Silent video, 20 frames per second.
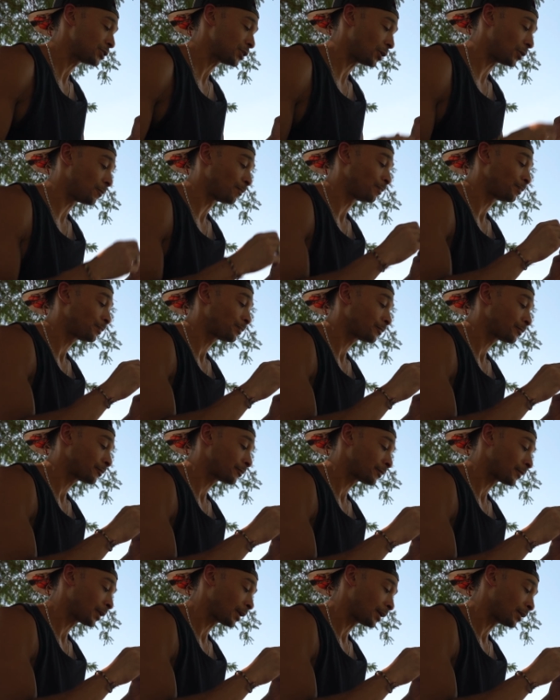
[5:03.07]
So
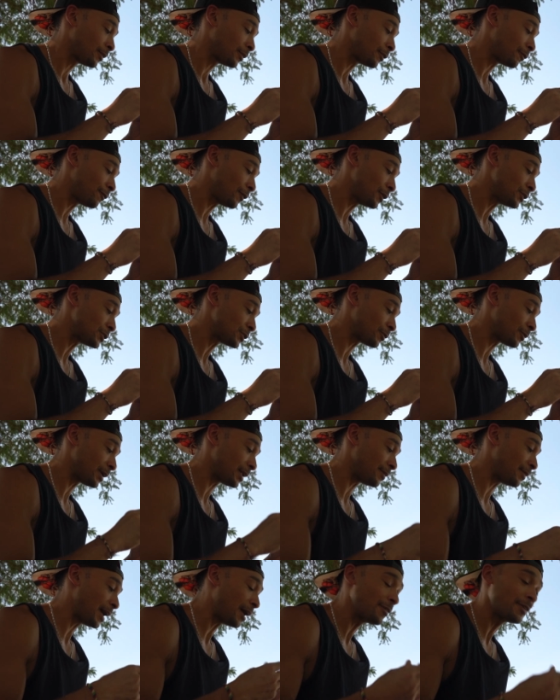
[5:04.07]
the first
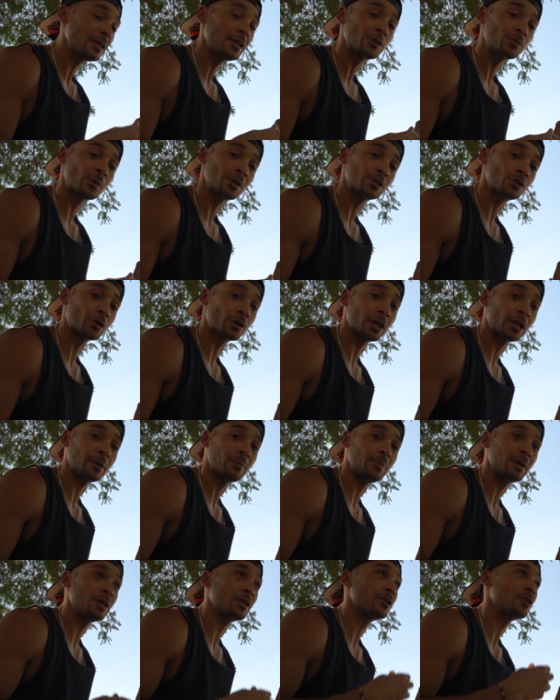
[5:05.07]
ingredient. Now these ones are going to
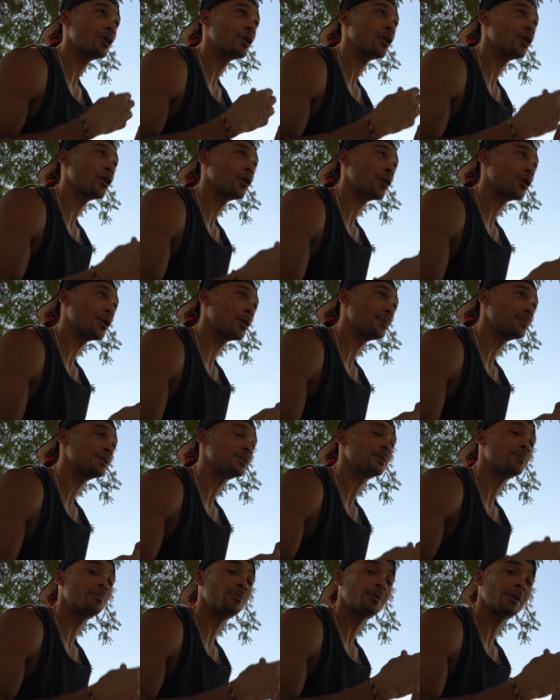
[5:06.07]
be the
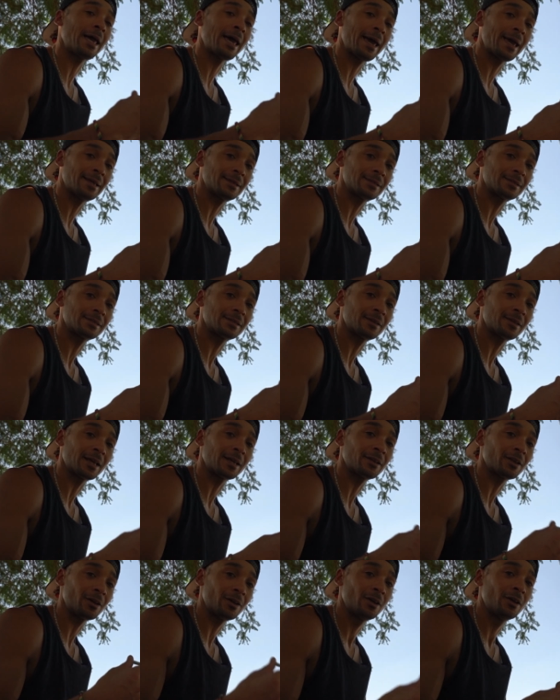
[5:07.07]
herbs, the plants. It's
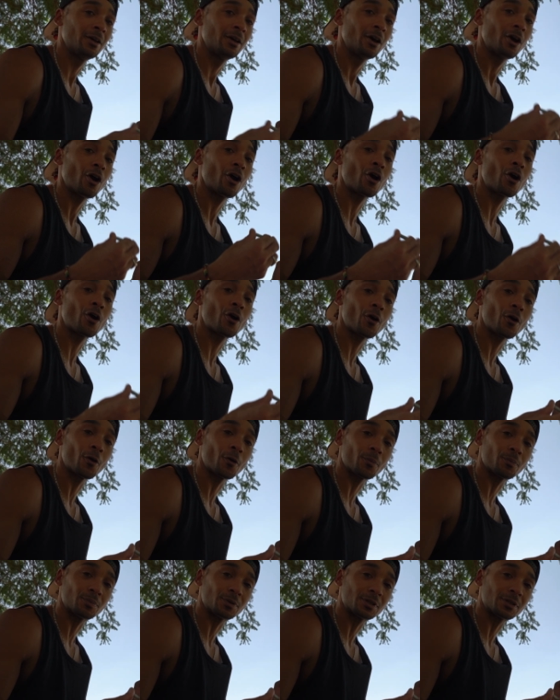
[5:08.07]
like
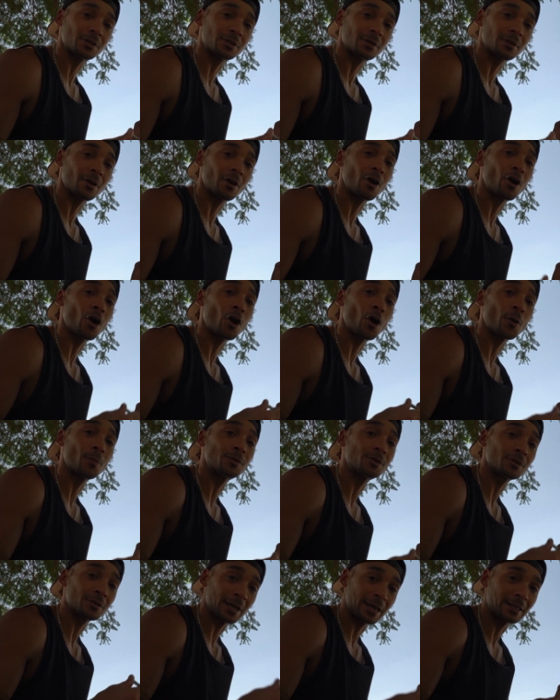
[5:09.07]
herbs.
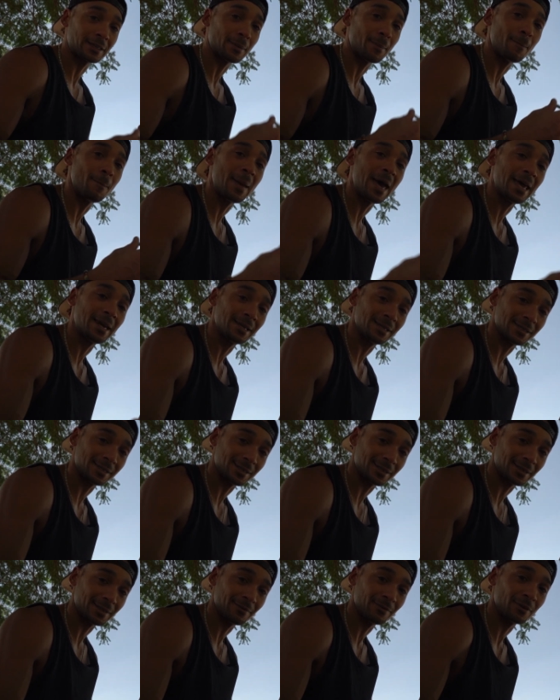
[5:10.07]
Herbs are like the
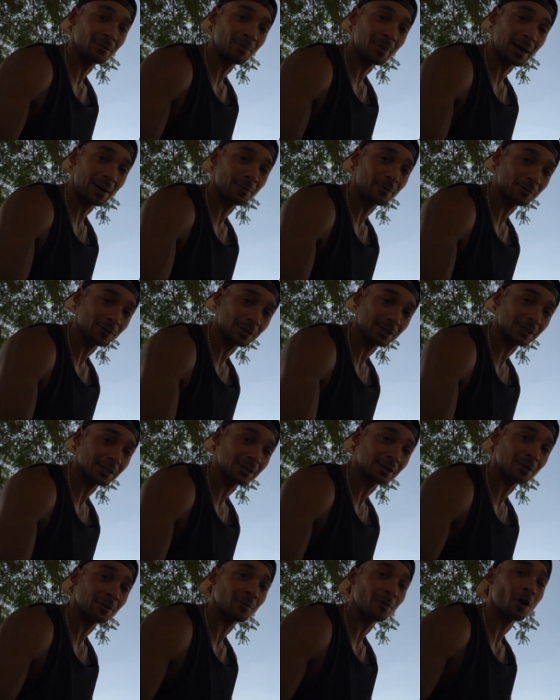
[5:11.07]
medicine. Even the Bible says
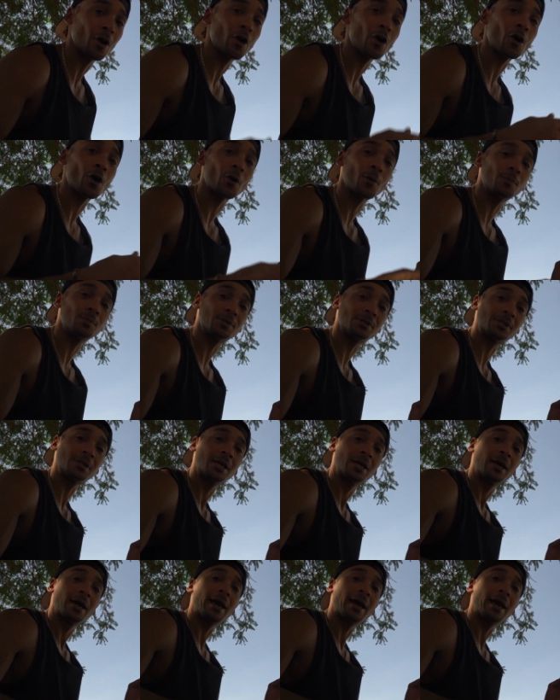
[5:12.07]
the herbs